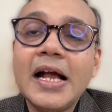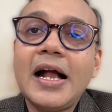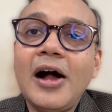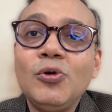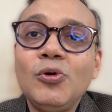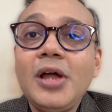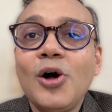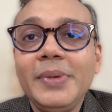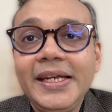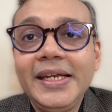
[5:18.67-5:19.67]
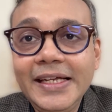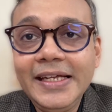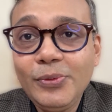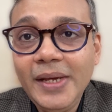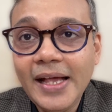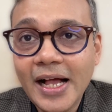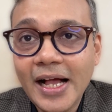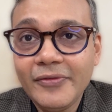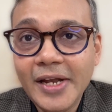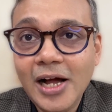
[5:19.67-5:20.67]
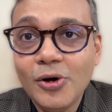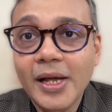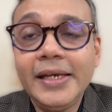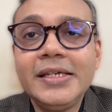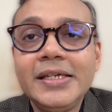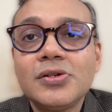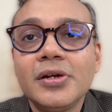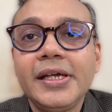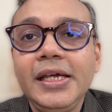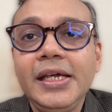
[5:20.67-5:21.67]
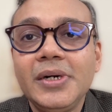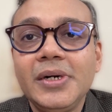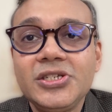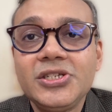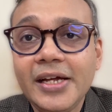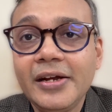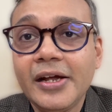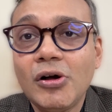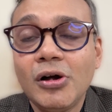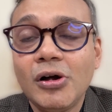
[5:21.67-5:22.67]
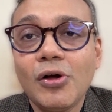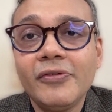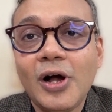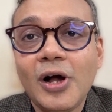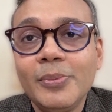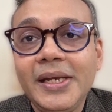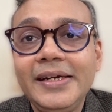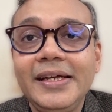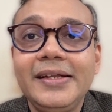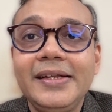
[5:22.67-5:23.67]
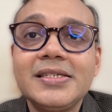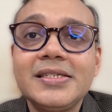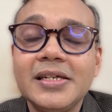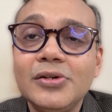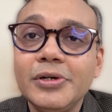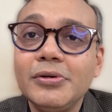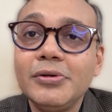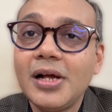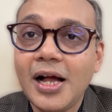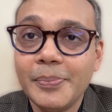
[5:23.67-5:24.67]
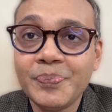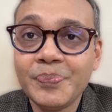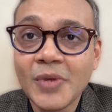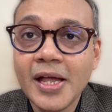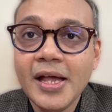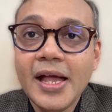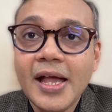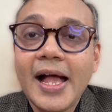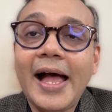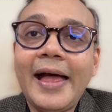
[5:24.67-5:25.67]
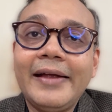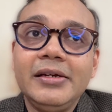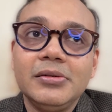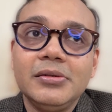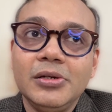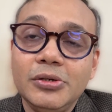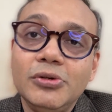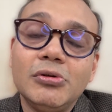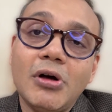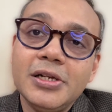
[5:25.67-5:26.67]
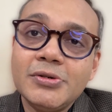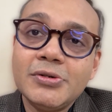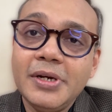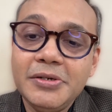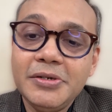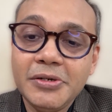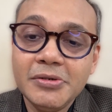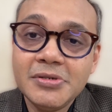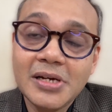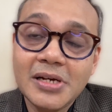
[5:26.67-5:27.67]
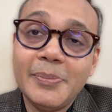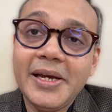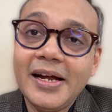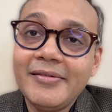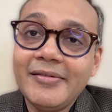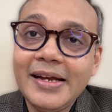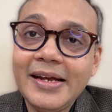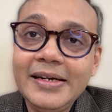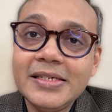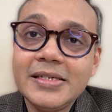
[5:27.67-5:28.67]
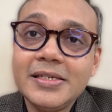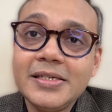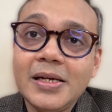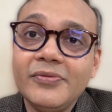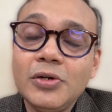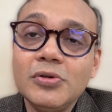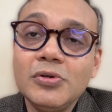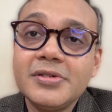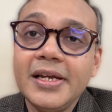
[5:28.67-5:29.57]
count how many teeth we have now, and he's going to keep a check record of how many teeth are still going to come. And you could also introduce a pediatric dentist as someone who's